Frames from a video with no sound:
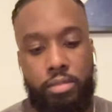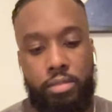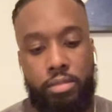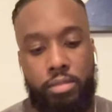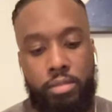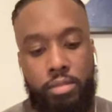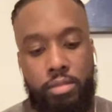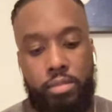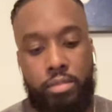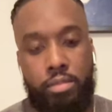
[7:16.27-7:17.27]

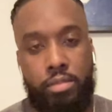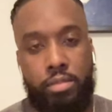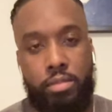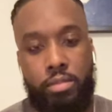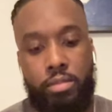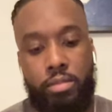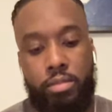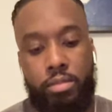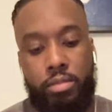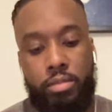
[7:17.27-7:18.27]

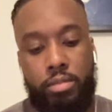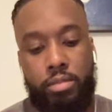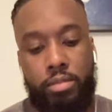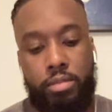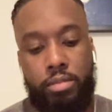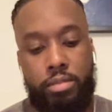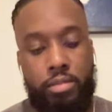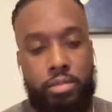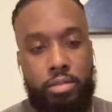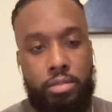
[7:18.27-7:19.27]

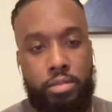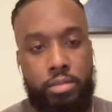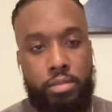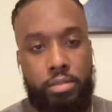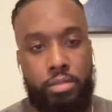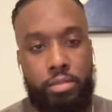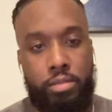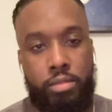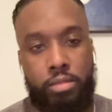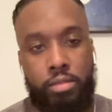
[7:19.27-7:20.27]

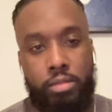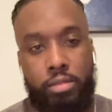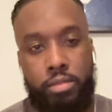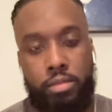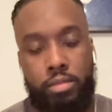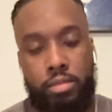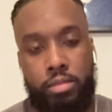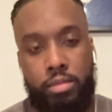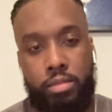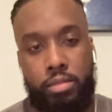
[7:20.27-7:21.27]

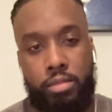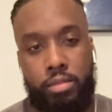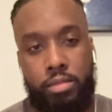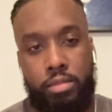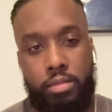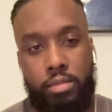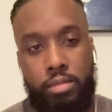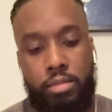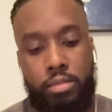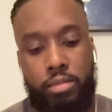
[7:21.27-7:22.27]

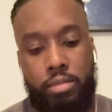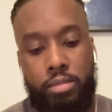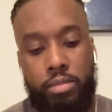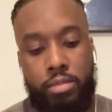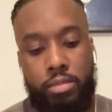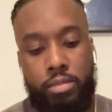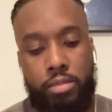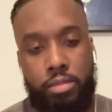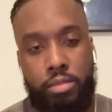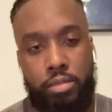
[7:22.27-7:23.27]

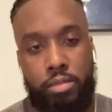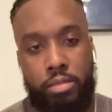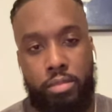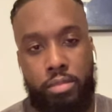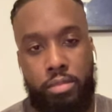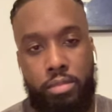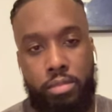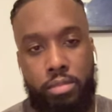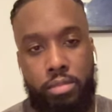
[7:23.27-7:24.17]
No words are spoken by the person on screen.